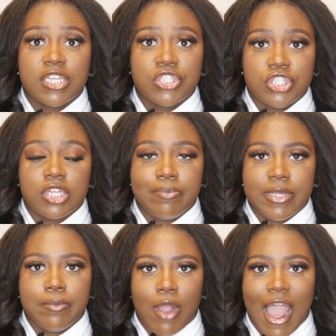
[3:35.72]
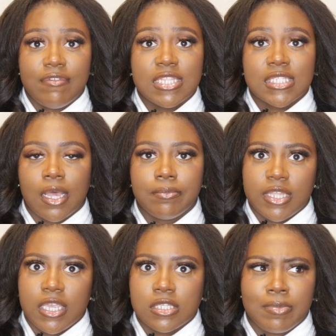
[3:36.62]
should be private, some
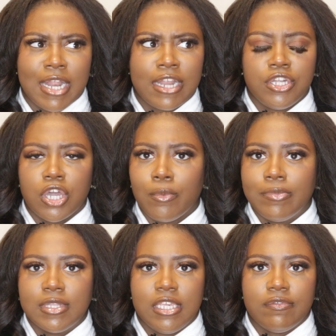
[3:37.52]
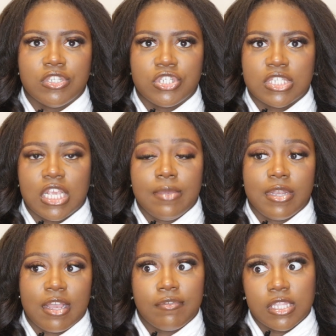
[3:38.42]
things, but I don't believe in just
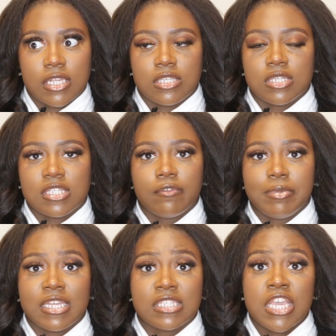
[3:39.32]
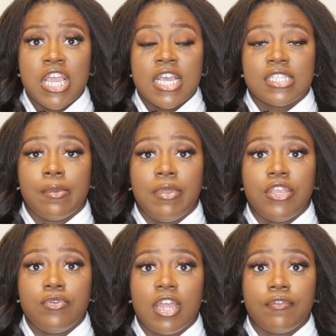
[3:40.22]
keeping everything to yourself, because to me,
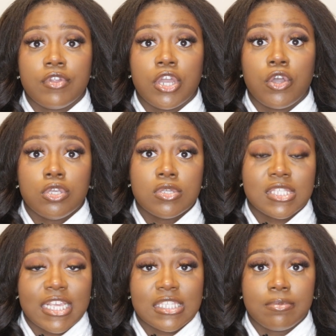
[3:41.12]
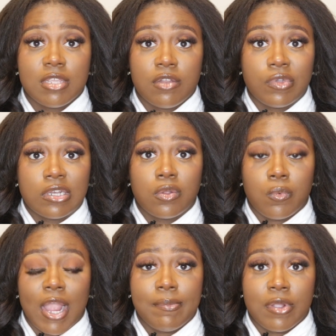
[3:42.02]
you never know. You say something in front of the
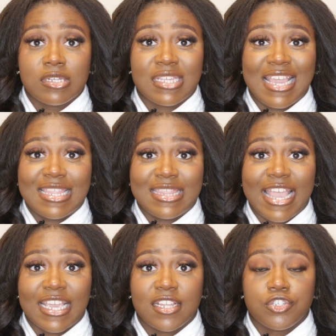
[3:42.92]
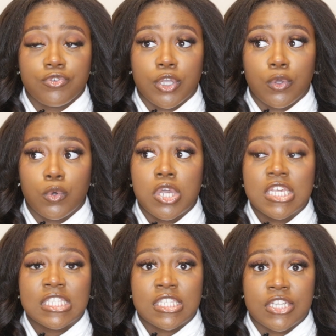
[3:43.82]
right person and that could trickle
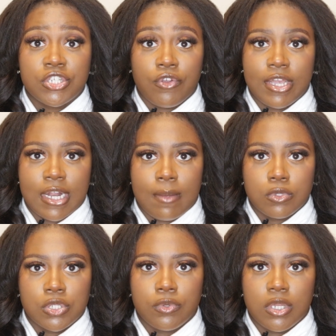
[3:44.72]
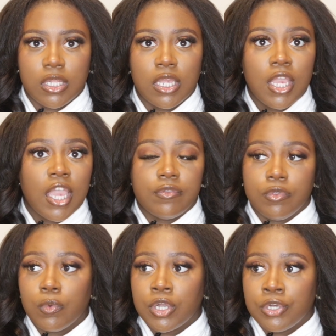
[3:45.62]
such a great opportunity. If
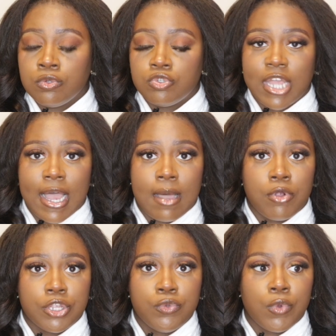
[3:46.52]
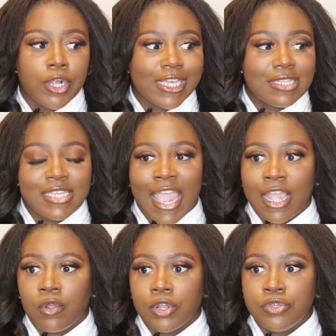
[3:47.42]
you want a new job, or you work in
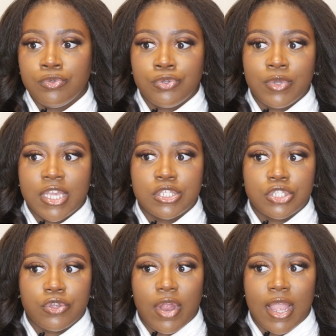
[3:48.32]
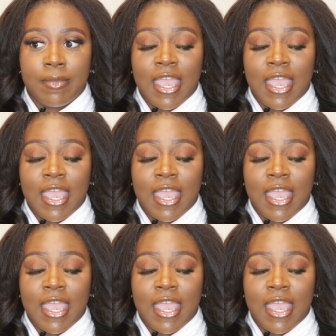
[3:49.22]
tech, or you do Instagram,